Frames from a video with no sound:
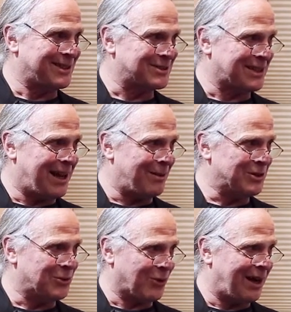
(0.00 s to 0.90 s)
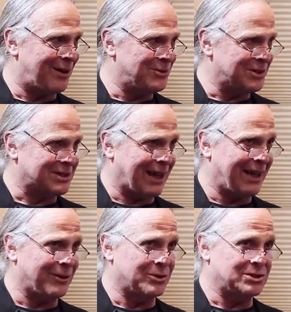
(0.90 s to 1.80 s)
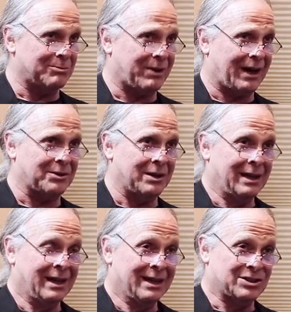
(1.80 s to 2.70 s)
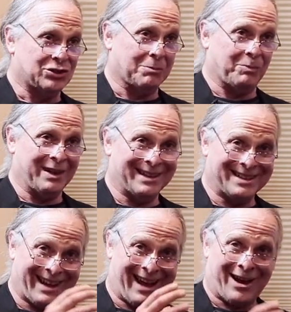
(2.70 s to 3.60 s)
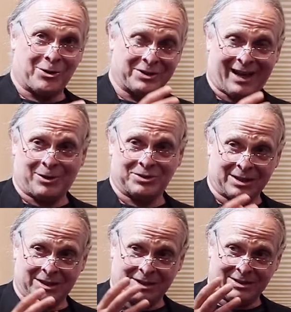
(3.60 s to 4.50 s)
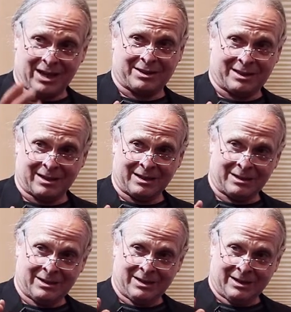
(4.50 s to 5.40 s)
There's common ground, there's language about stripping the now down to the nothing